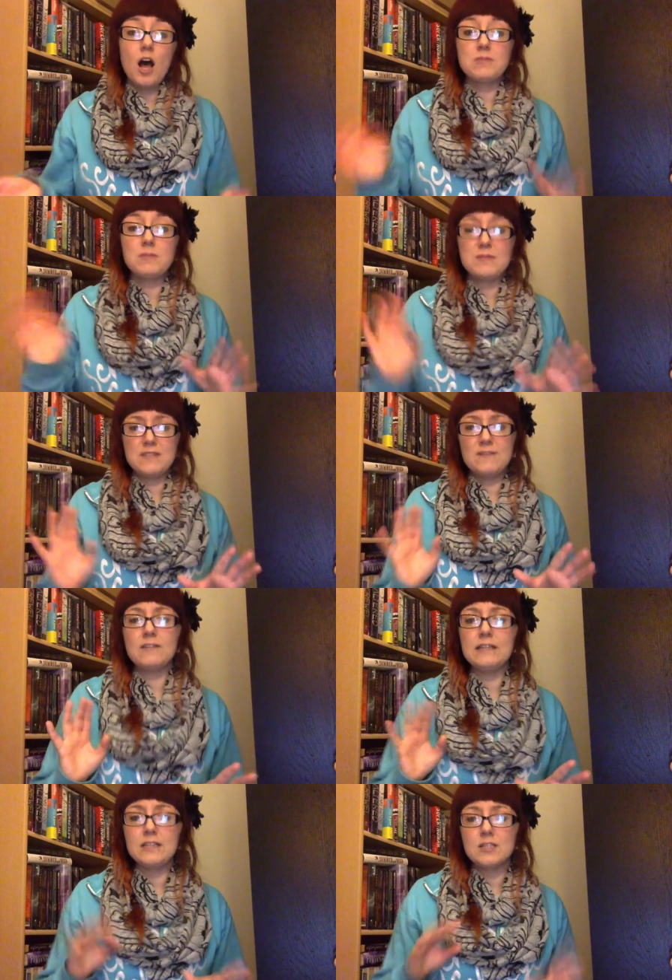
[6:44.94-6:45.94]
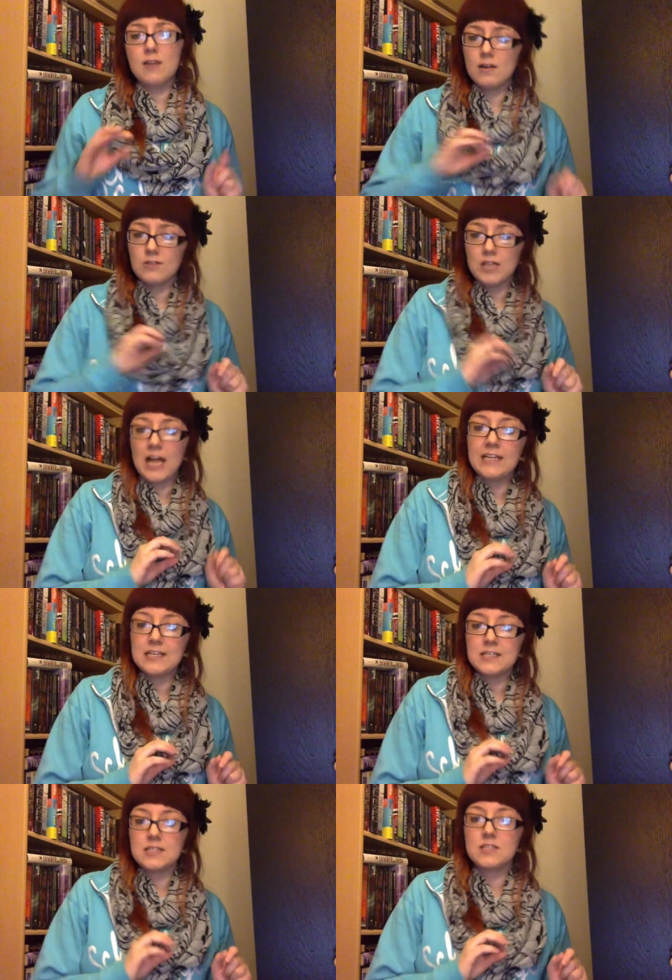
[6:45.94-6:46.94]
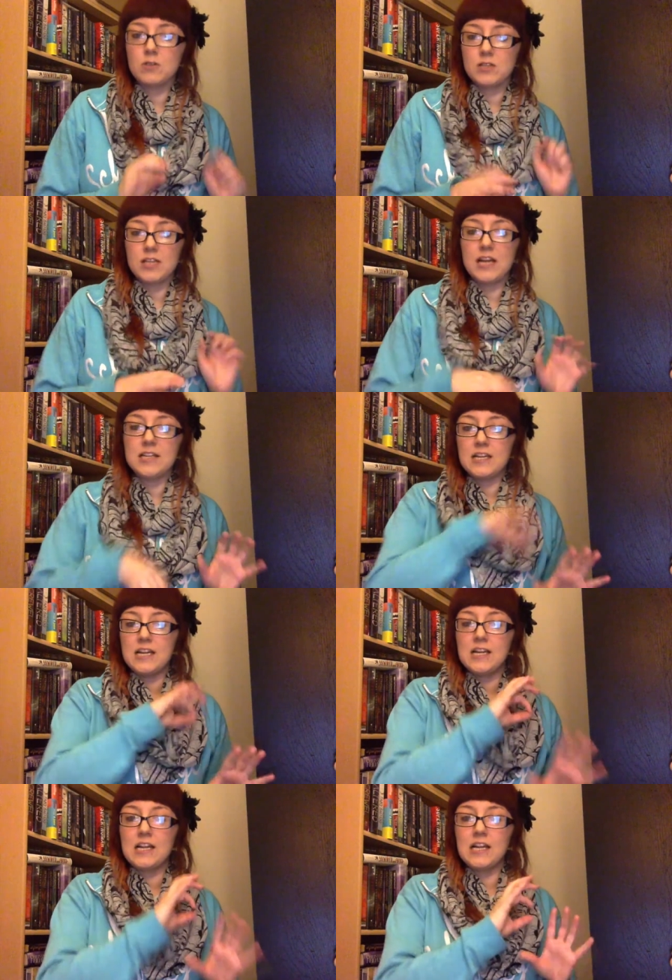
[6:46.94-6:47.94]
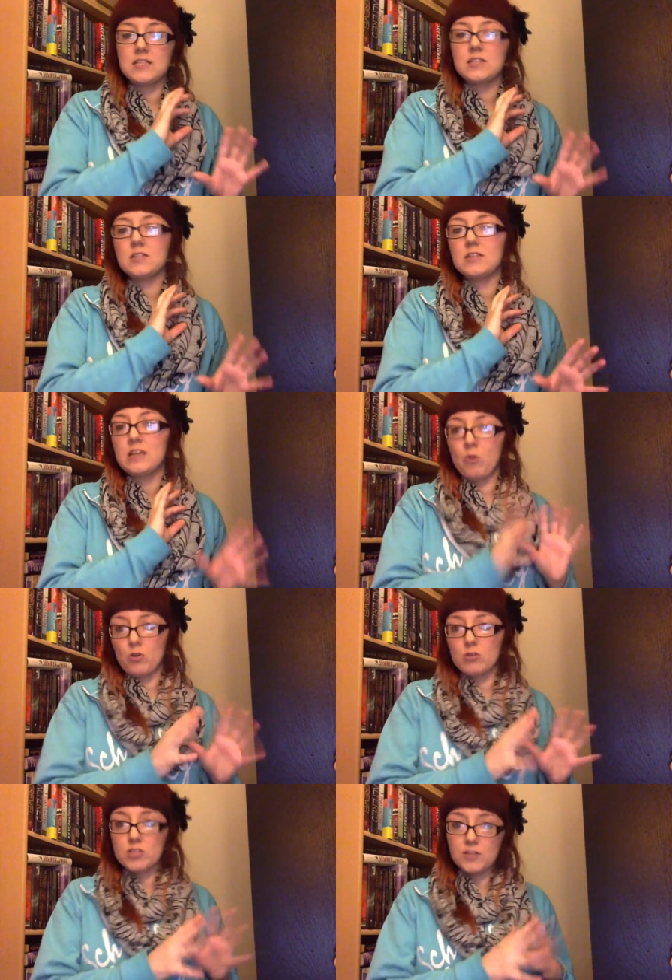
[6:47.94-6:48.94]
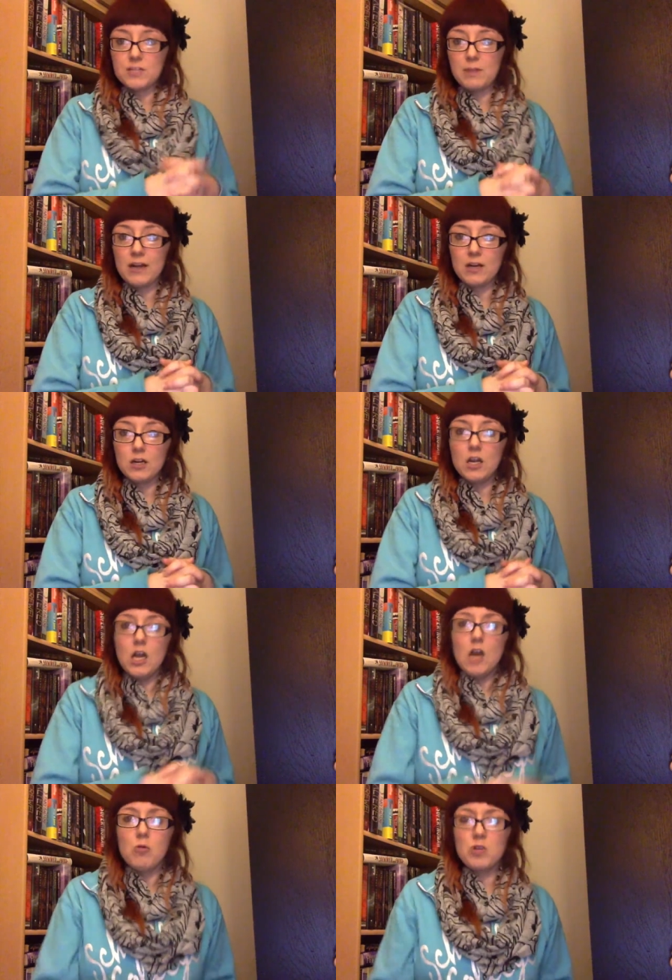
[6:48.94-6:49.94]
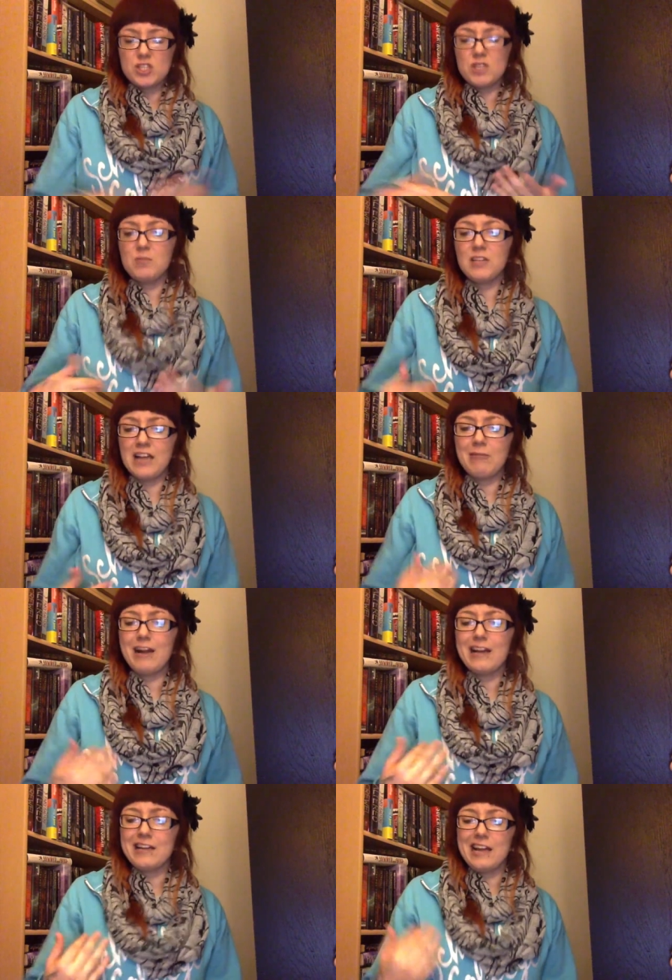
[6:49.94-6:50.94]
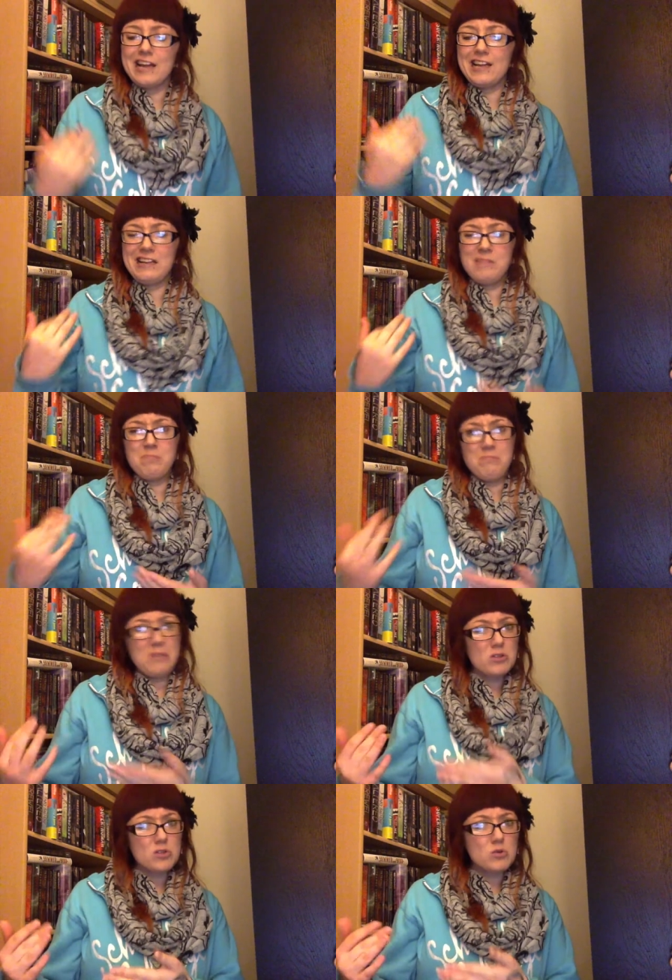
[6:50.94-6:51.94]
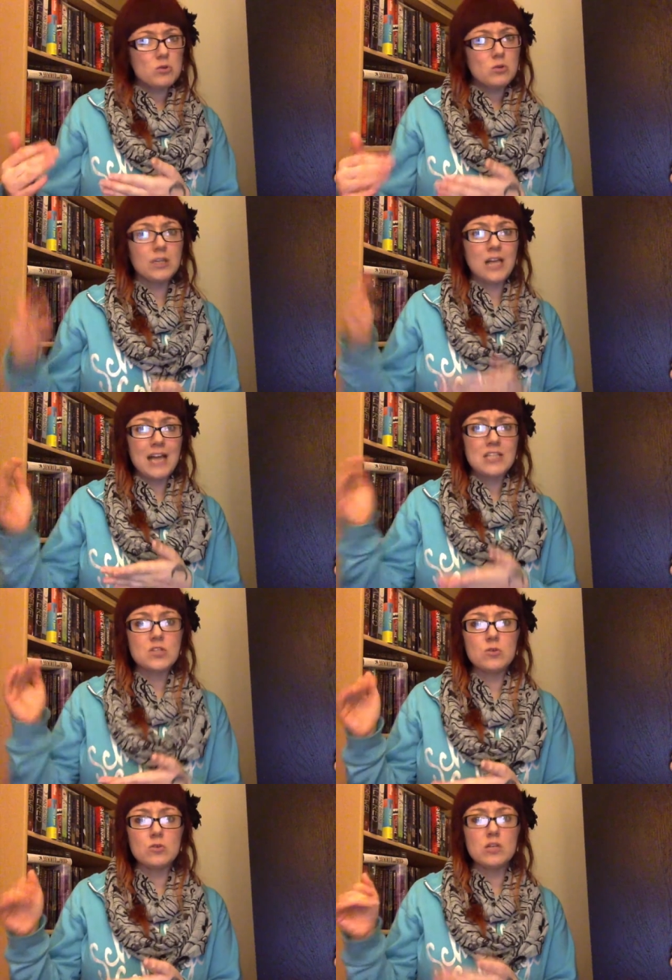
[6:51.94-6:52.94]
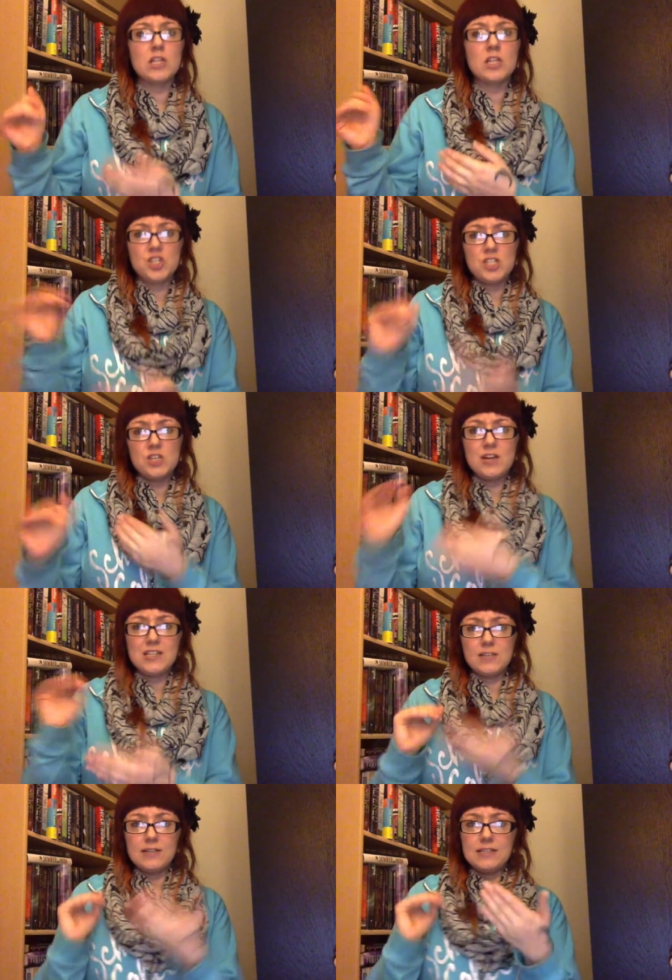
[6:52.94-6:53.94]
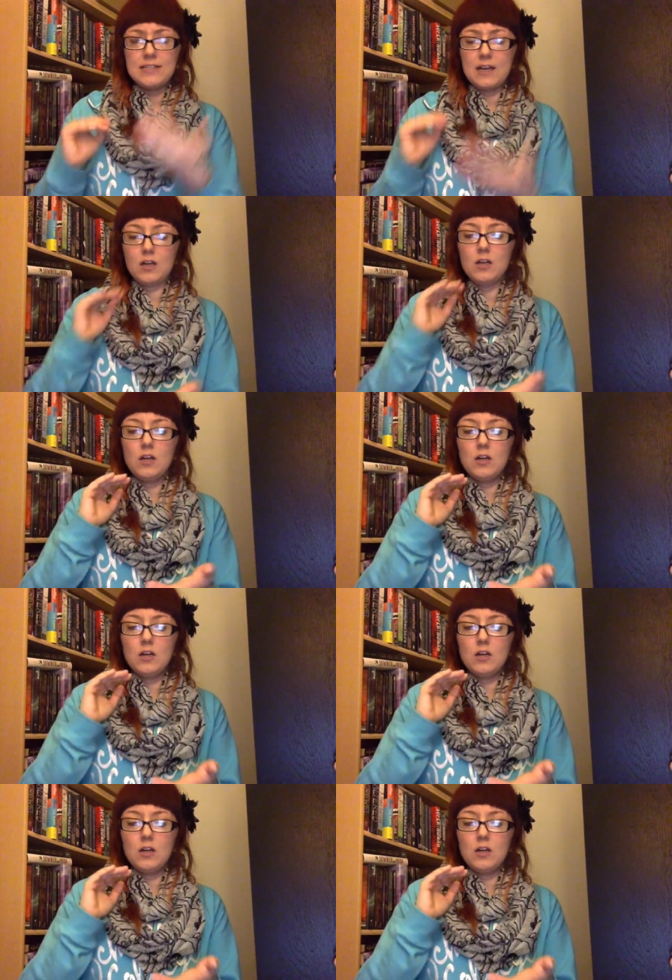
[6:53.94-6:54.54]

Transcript: specifically the Song of the Lioness Quartet and the Immortal series by her, which is something I read in middle school and high school, and then she still has series that are